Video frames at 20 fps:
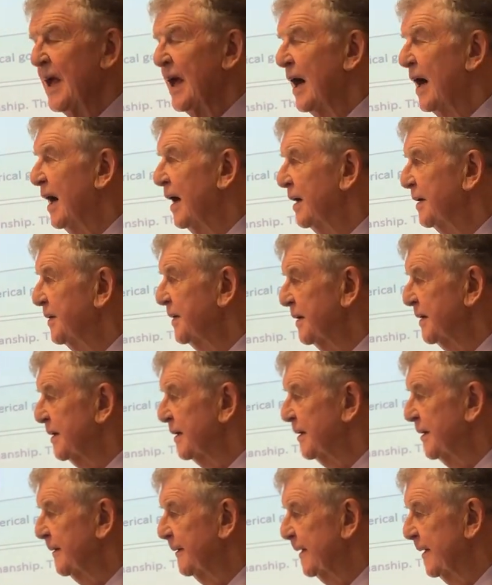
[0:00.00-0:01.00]
And
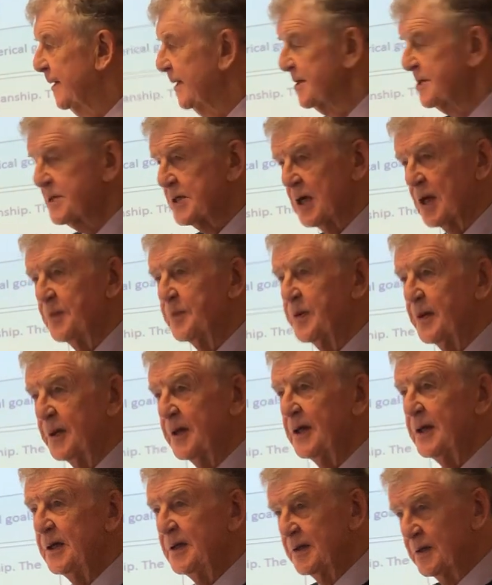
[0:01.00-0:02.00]
this
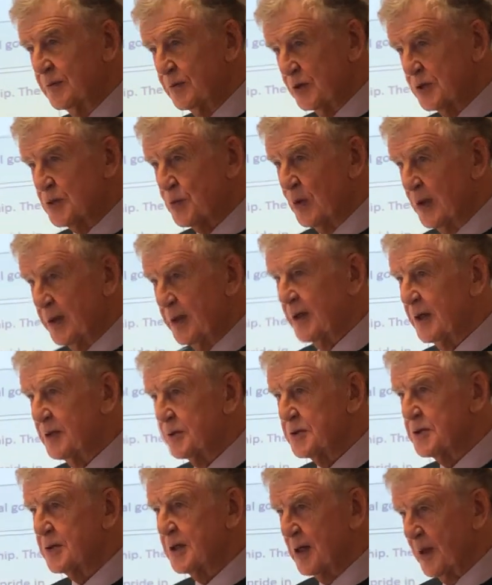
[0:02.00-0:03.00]
company was one of
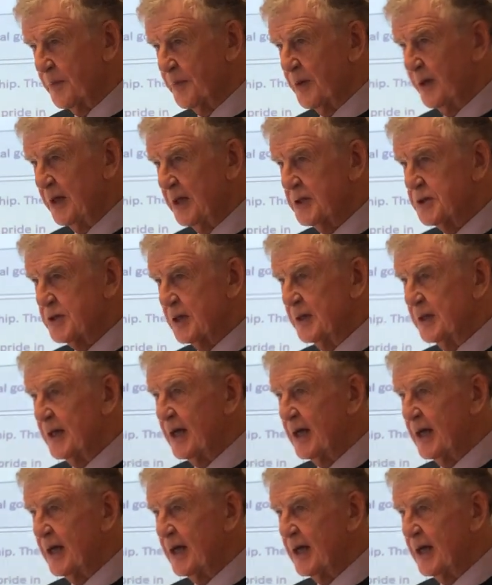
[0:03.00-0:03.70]
those companies, and